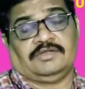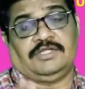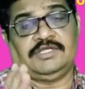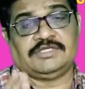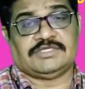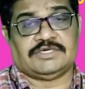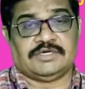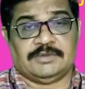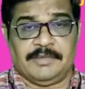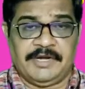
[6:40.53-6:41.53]
These
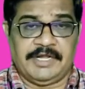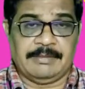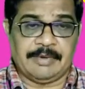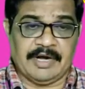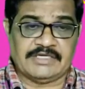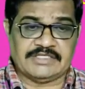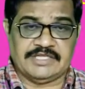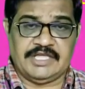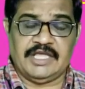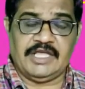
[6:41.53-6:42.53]
meeting points
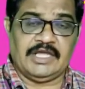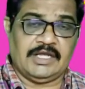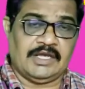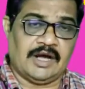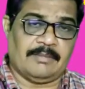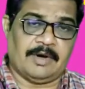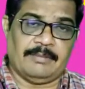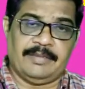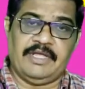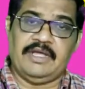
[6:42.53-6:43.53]
A,
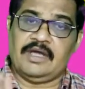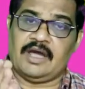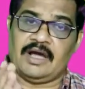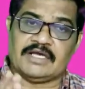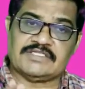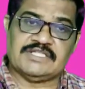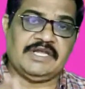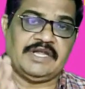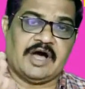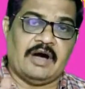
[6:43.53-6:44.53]
comma B as
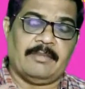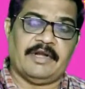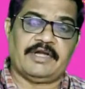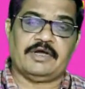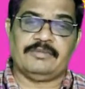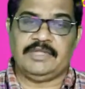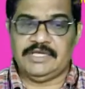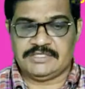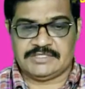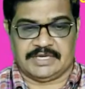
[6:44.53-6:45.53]
the diameter of
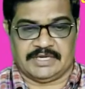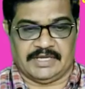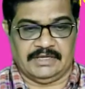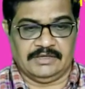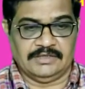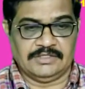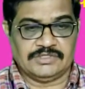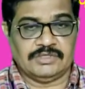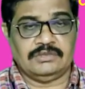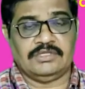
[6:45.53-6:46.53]
the circle.
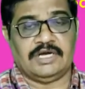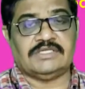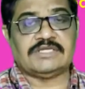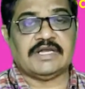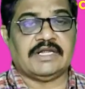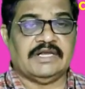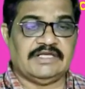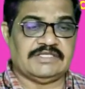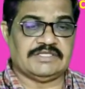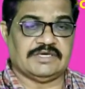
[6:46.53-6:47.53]
So that circle
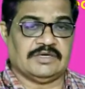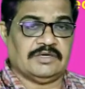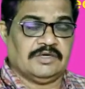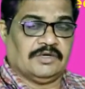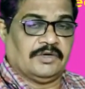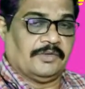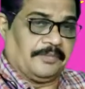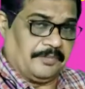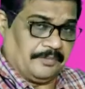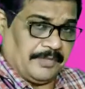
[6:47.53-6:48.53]
is
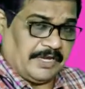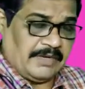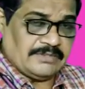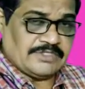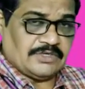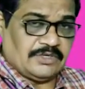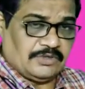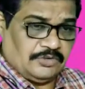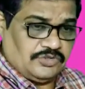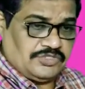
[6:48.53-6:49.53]
becomes
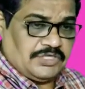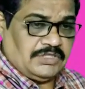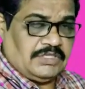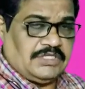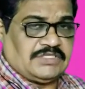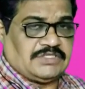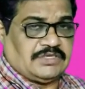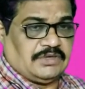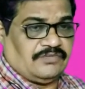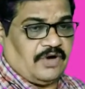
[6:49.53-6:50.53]
using this
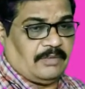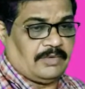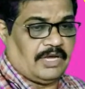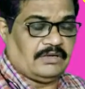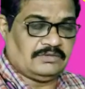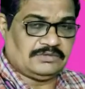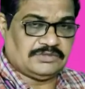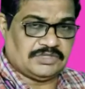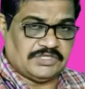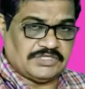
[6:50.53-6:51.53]
formula.
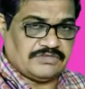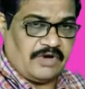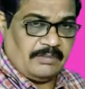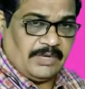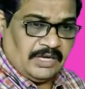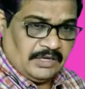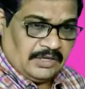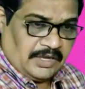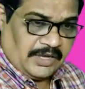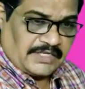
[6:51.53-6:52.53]
So this is the formula
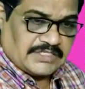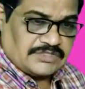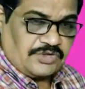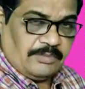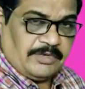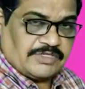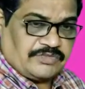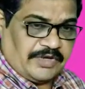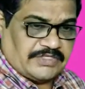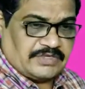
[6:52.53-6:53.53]
x square plus
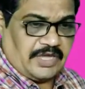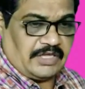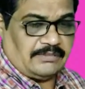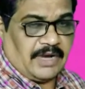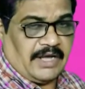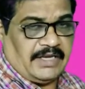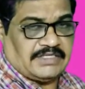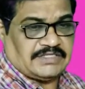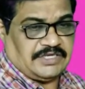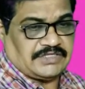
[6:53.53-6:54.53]
y square
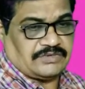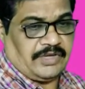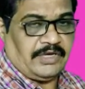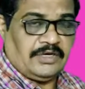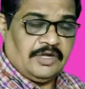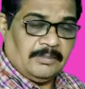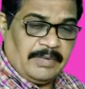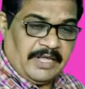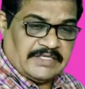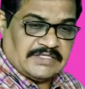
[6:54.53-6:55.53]
minus a square
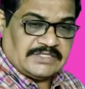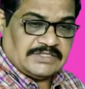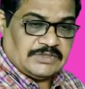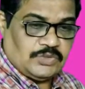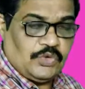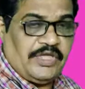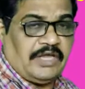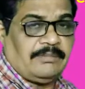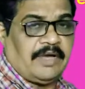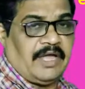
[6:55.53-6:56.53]
plus
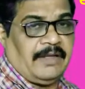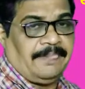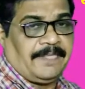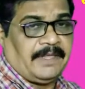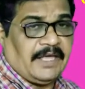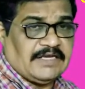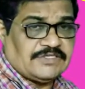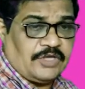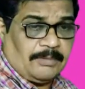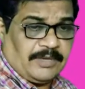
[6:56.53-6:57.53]
2n by l
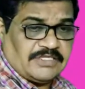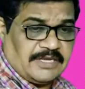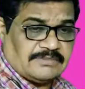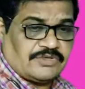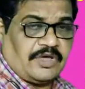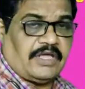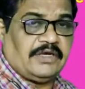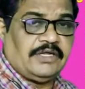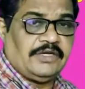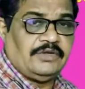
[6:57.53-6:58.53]
square plus m
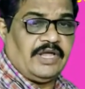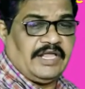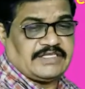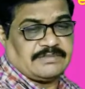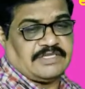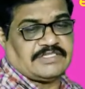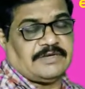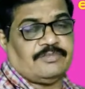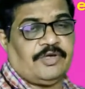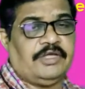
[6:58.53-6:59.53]
square into lx plus
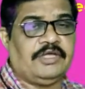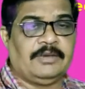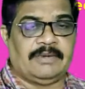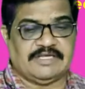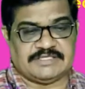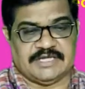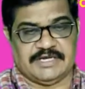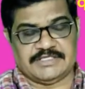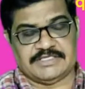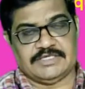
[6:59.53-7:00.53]
my plus n
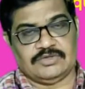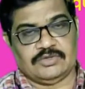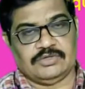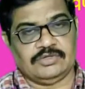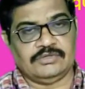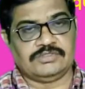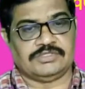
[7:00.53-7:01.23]
is equal to